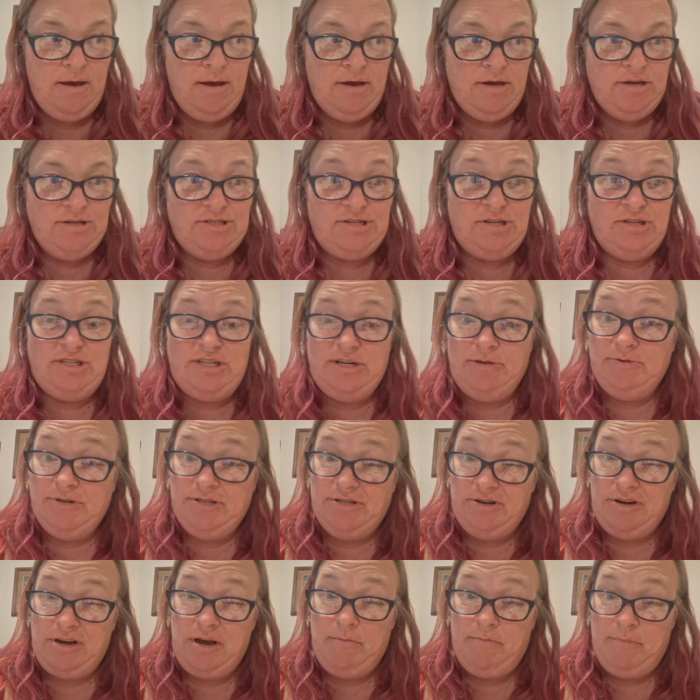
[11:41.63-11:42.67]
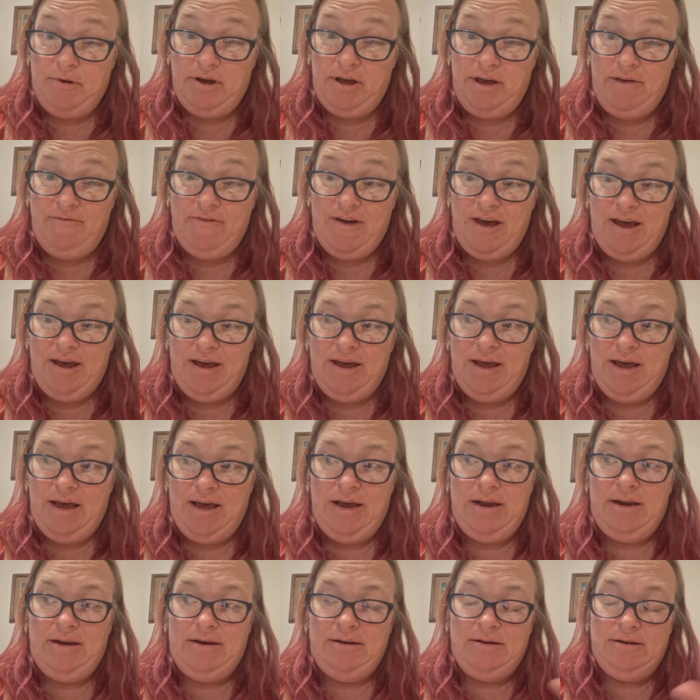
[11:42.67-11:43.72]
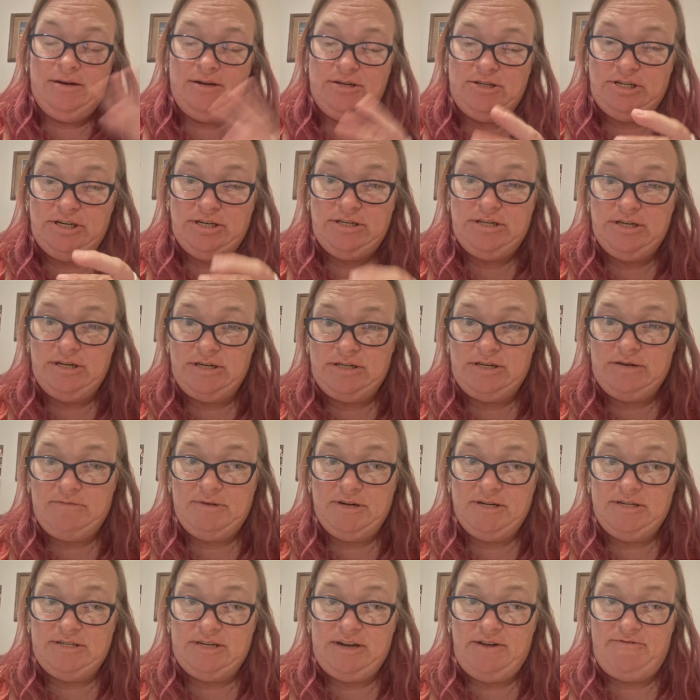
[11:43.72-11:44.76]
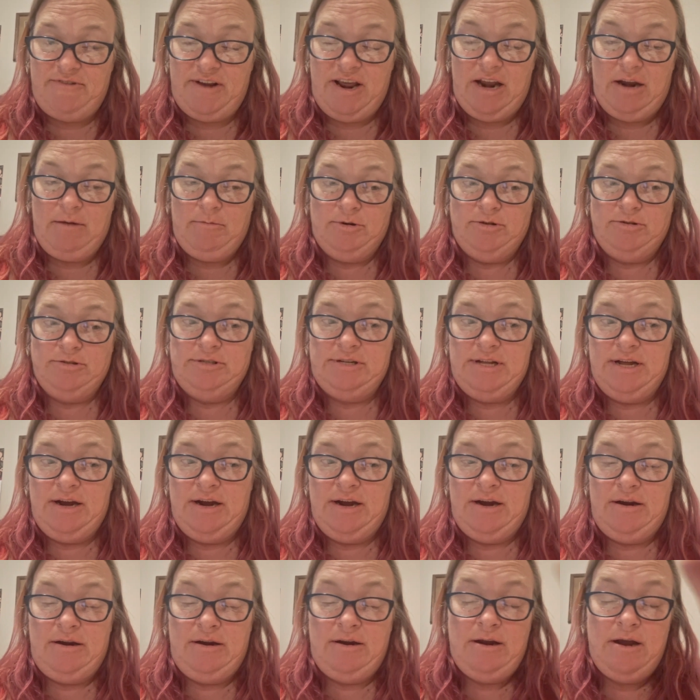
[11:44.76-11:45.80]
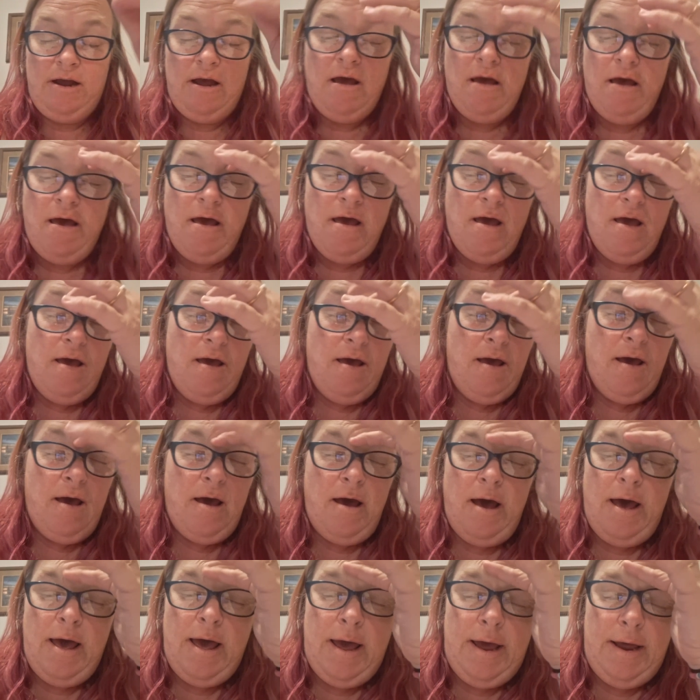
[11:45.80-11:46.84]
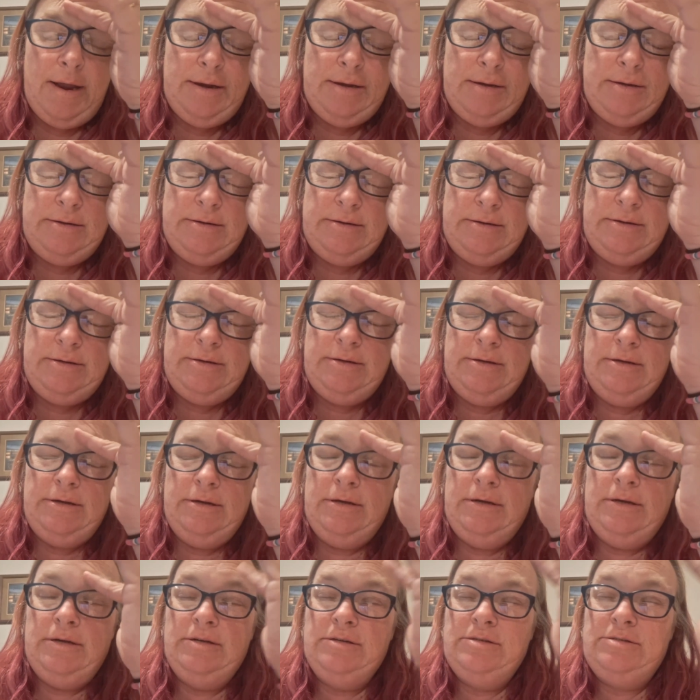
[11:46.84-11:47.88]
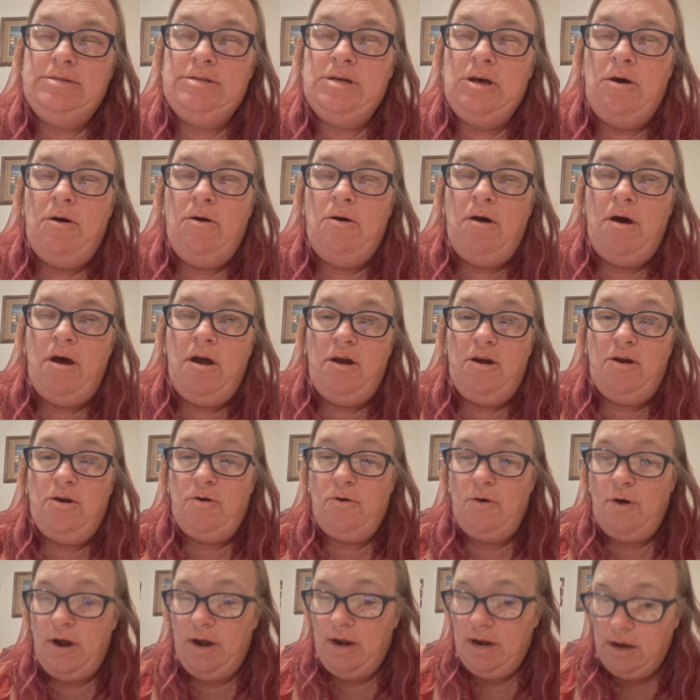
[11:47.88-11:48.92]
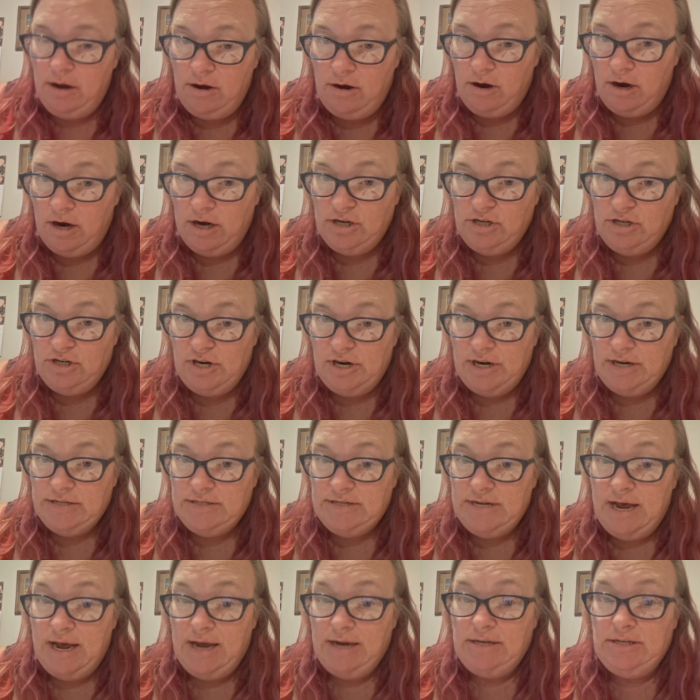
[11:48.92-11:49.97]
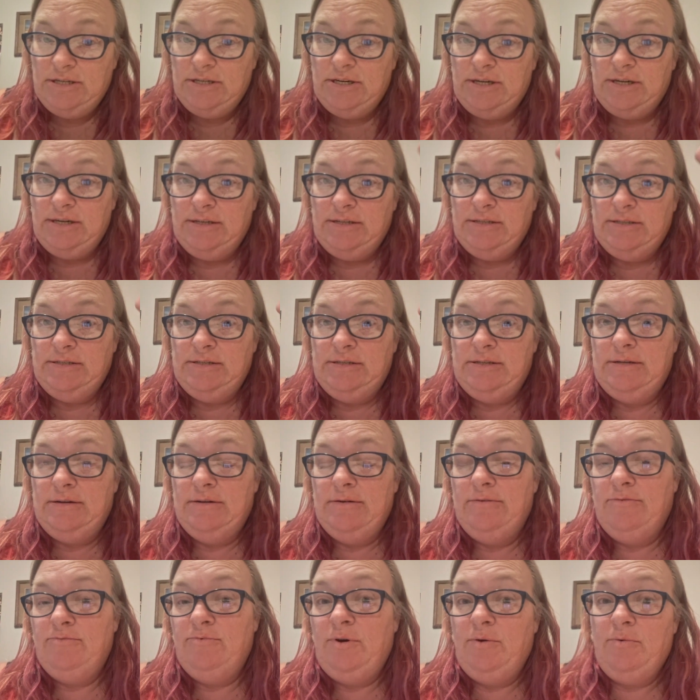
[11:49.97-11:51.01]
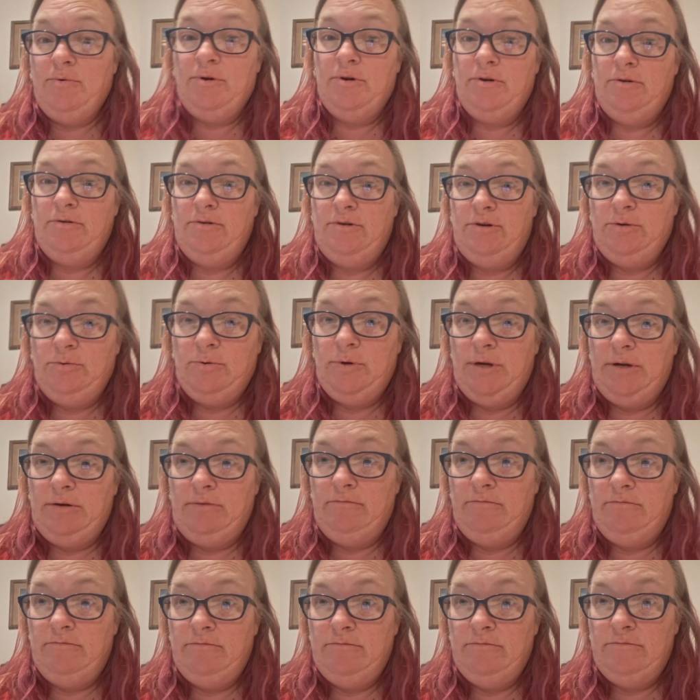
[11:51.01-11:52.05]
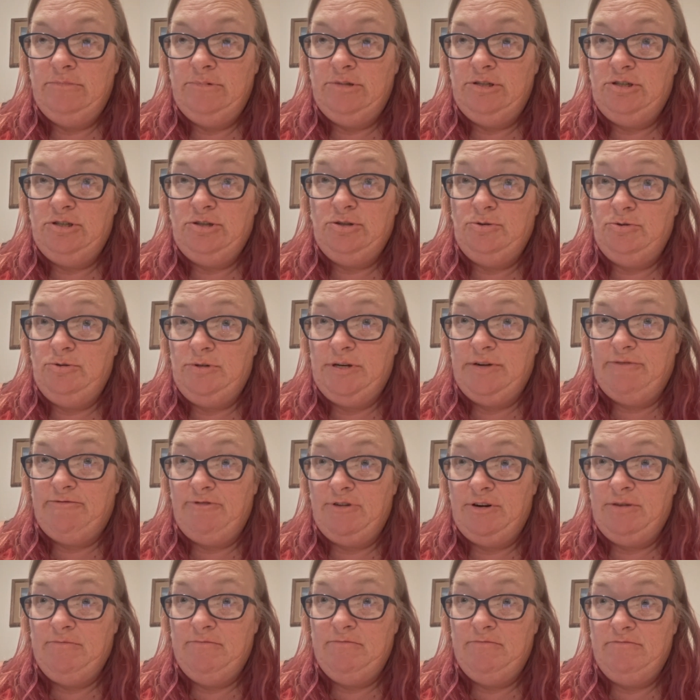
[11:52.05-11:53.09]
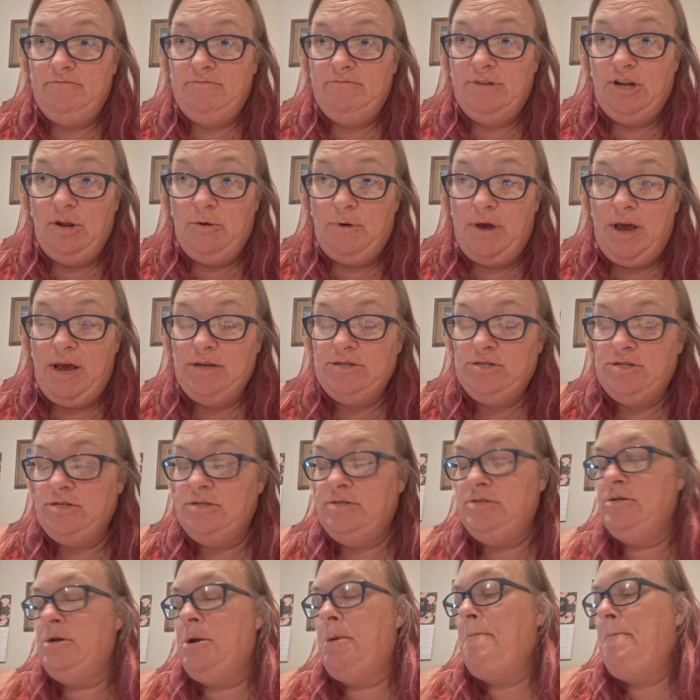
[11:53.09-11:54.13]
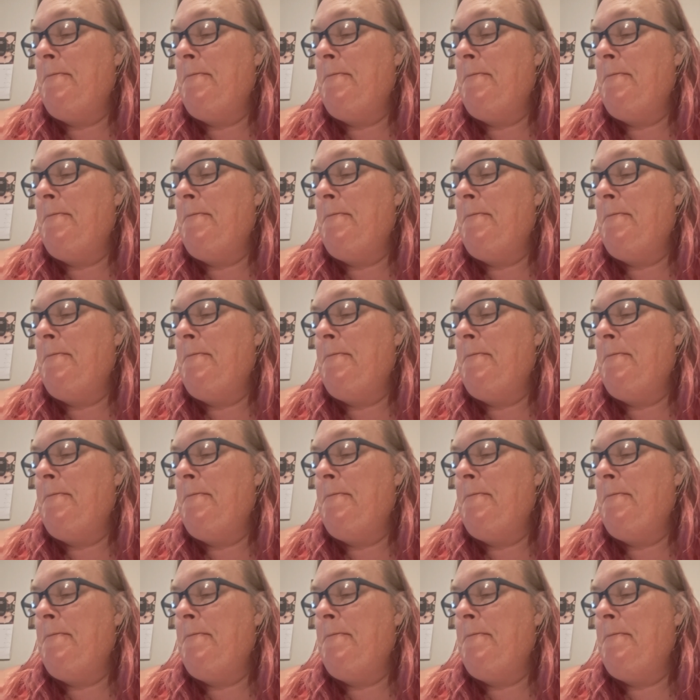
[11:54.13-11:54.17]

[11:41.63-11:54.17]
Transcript: so she was doing a book event and she took some of the stuffed animals there. And so our credit card transactions, we were doing 2 different locations.